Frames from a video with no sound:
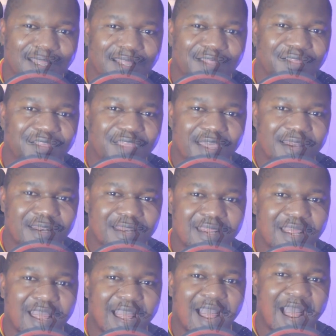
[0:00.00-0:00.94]

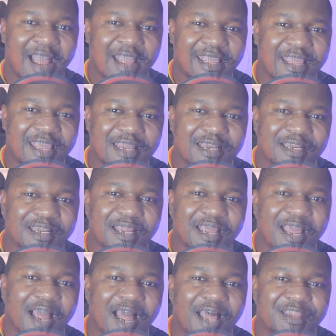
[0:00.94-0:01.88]
Then
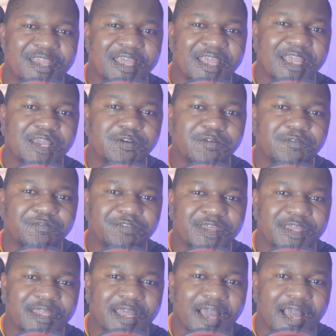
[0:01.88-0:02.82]
again, at the end of
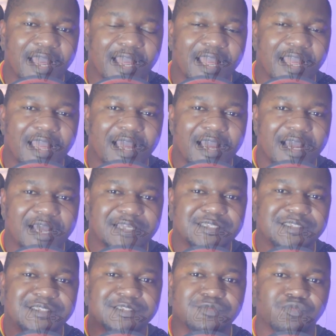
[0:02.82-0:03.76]
the year,
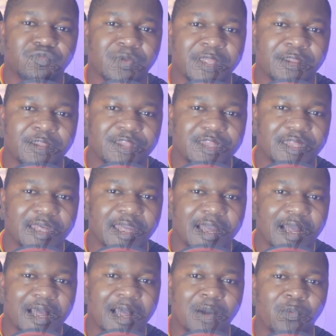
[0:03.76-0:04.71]
as we
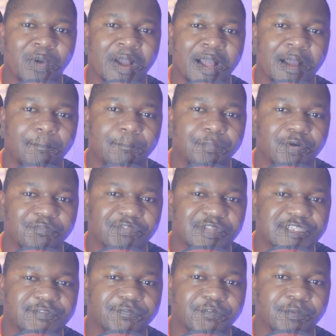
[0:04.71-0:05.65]
share our
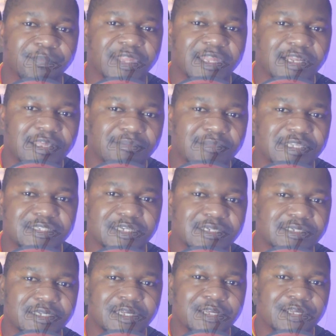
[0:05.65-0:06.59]
profits from the
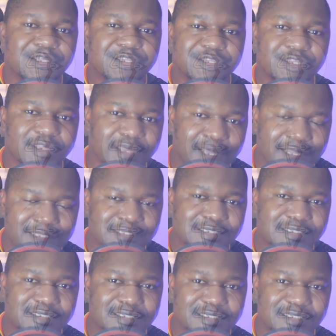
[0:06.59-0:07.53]
limited
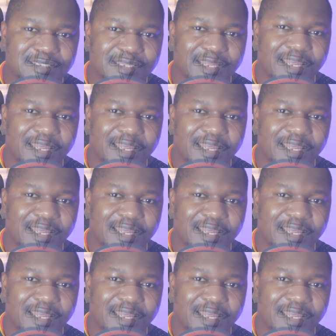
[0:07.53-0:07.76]
shares,